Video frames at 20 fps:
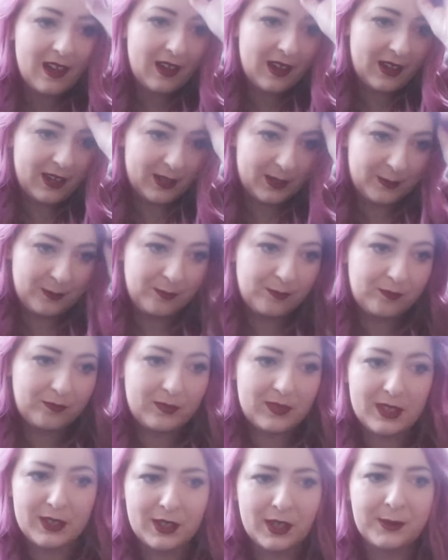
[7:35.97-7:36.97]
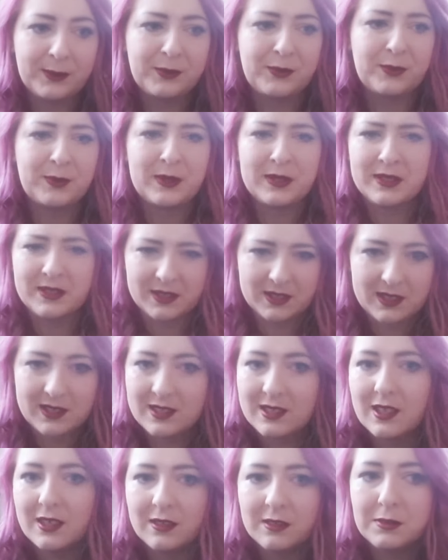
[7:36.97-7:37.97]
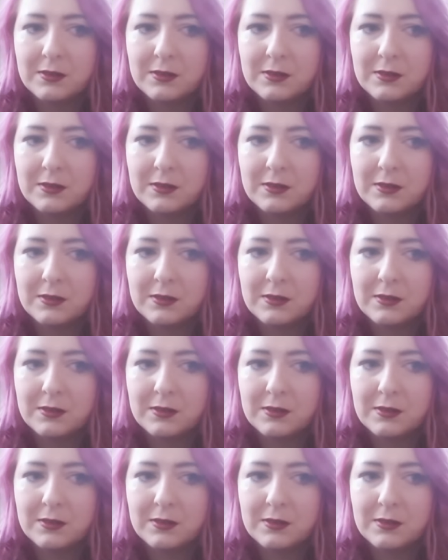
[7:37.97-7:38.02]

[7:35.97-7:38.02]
You know, otherwise